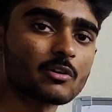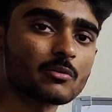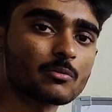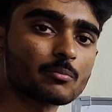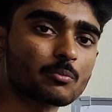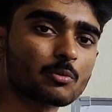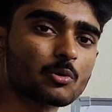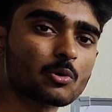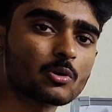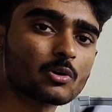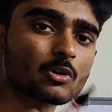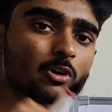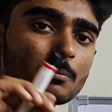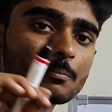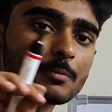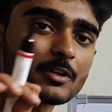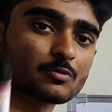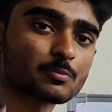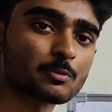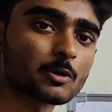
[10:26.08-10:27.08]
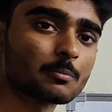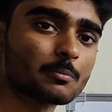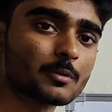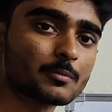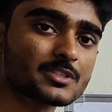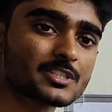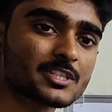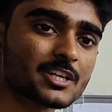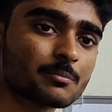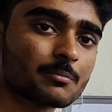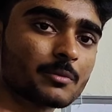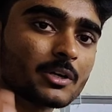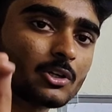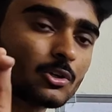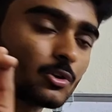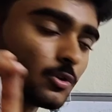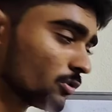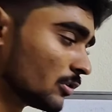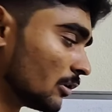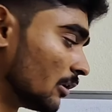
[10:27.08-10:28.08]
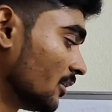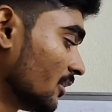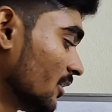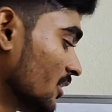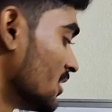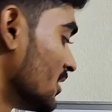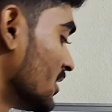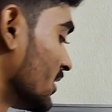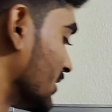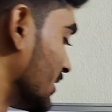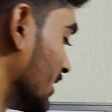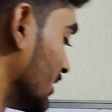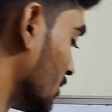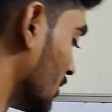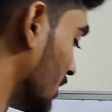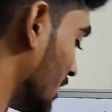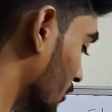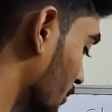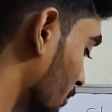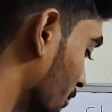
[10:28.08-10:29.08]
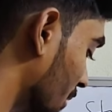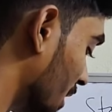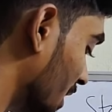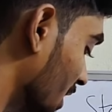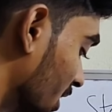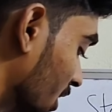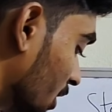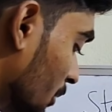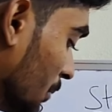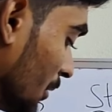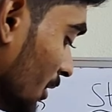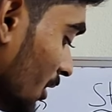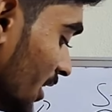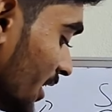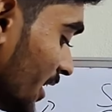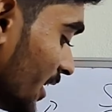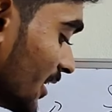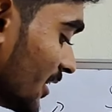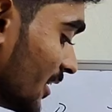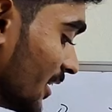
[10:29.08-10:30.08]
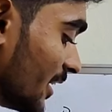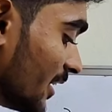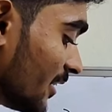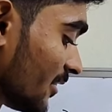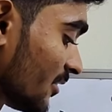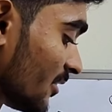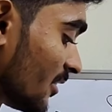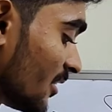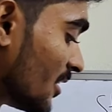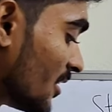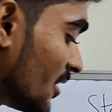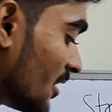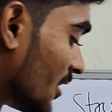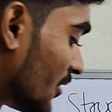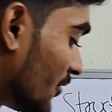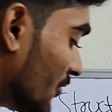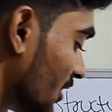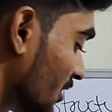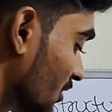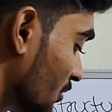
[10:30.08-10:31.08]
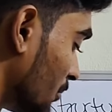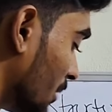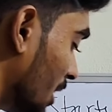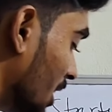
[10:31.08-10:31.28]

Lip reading: have more complex problem statement to solve, then you have multiple hidden layers with